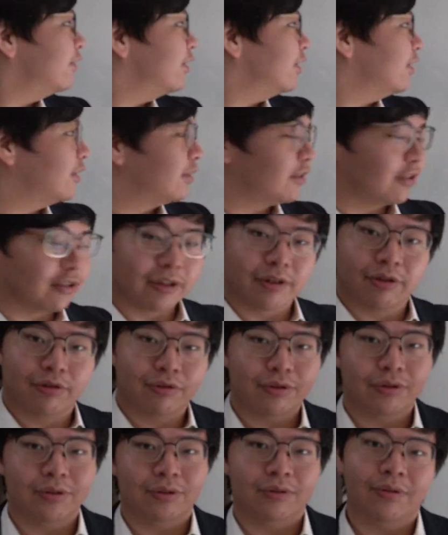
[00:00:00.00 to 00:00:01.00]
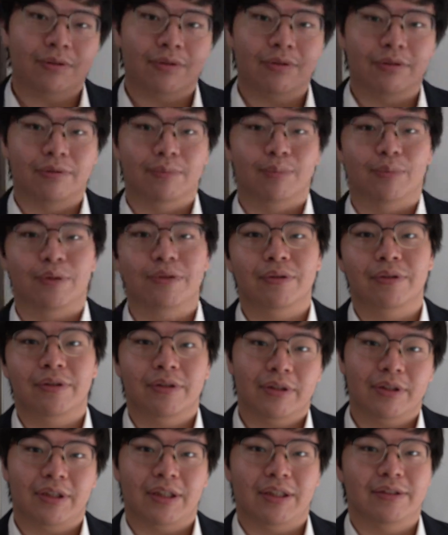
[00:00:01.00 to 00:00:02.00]
there are 2 or
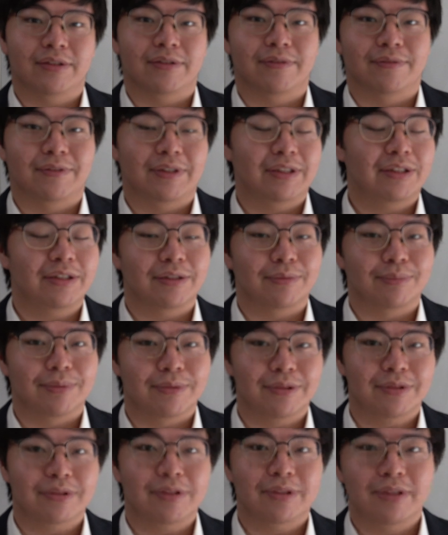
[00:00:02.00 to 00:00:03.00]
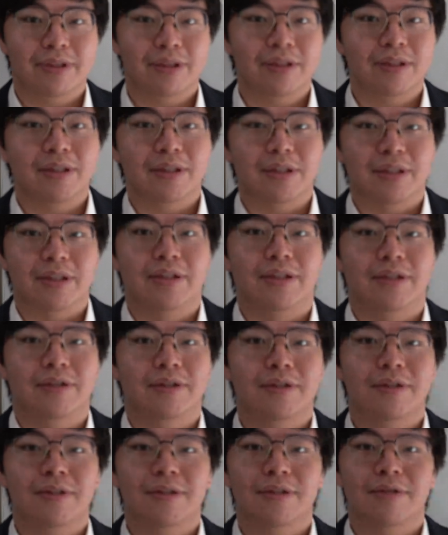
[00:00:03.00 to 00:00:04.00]
more kinds of variables
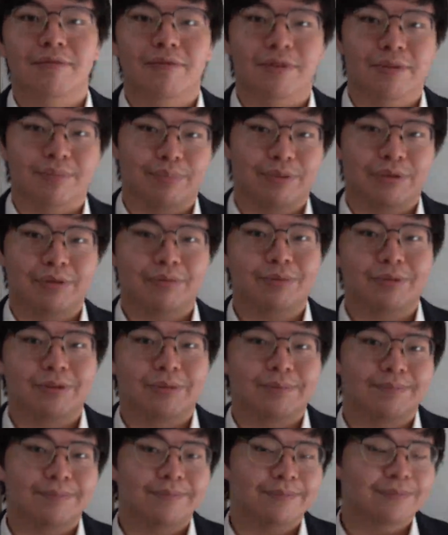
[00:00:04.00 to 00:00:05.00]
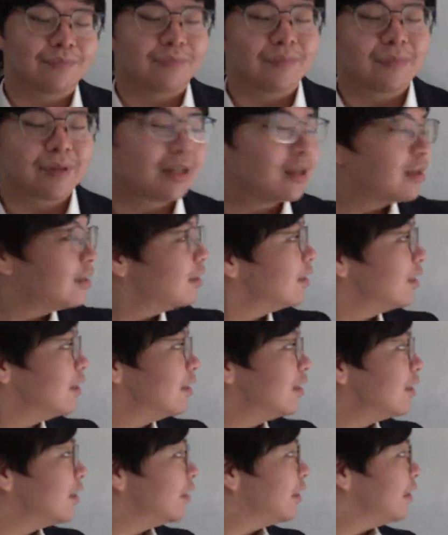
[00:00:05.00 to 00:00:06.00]
in one problem?
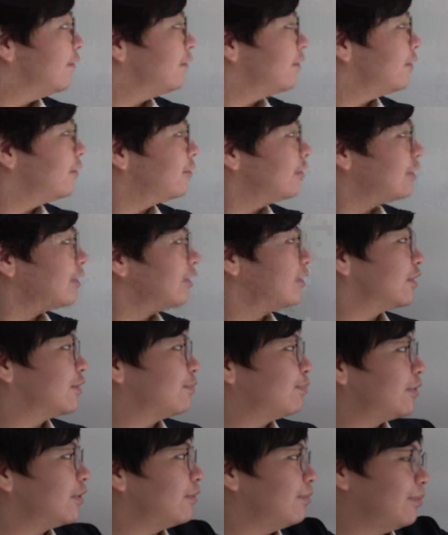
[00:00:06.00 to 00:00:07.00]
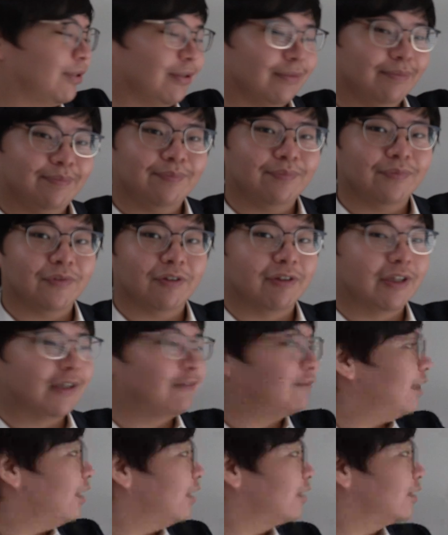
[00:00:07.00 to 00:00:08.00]
If you look at this problem, you
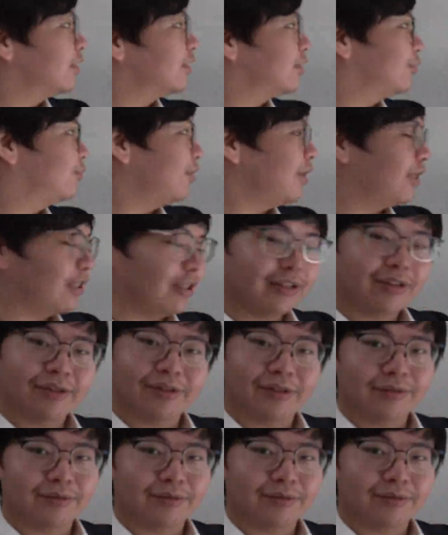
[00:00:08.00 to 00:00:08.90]
have x squared